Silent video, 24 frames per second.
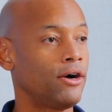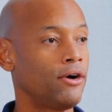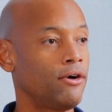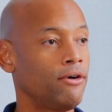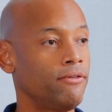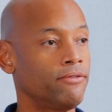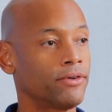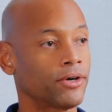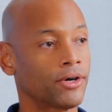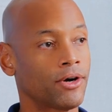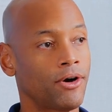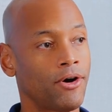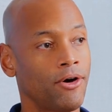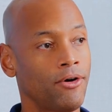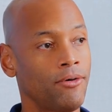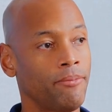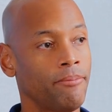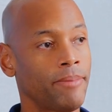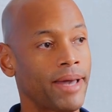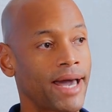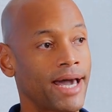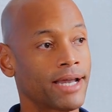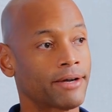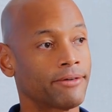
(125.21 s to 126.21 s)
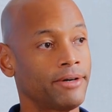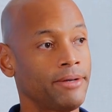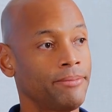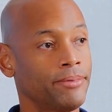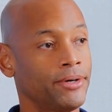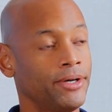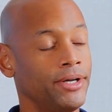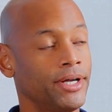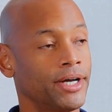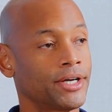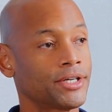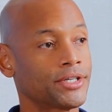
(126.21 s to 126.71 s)
over home battery
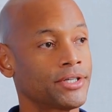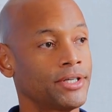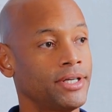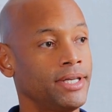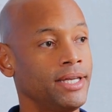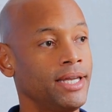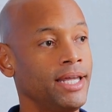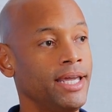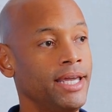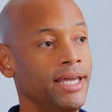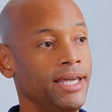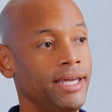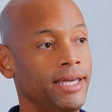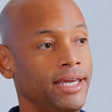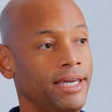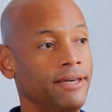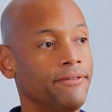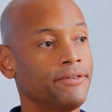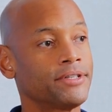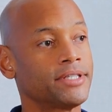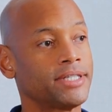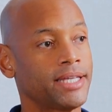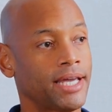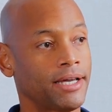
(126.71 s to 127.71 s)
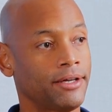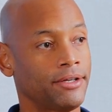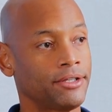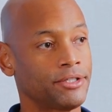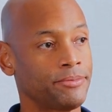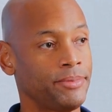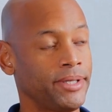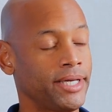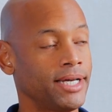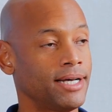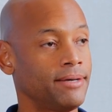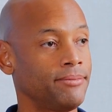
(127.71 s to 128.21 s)
production if
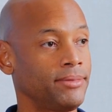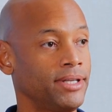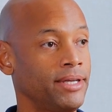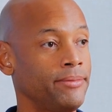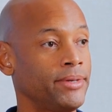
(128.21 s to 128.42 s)
cells become